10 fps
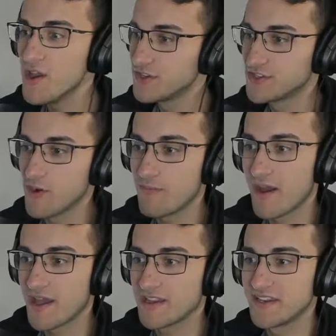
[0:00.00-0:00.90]
Joe
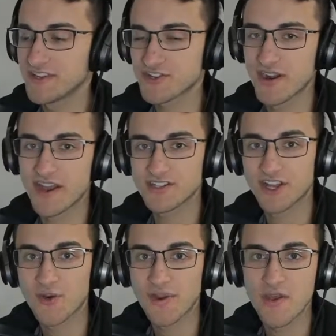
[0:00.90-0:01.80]
Biden is
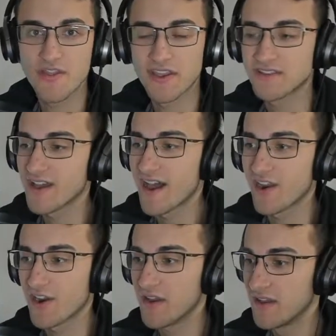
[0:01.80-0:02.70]
crashing around the
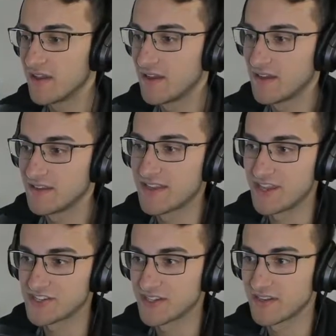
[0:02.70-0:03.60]
entire
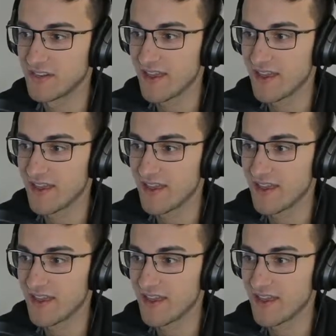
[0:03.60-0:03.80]
nation.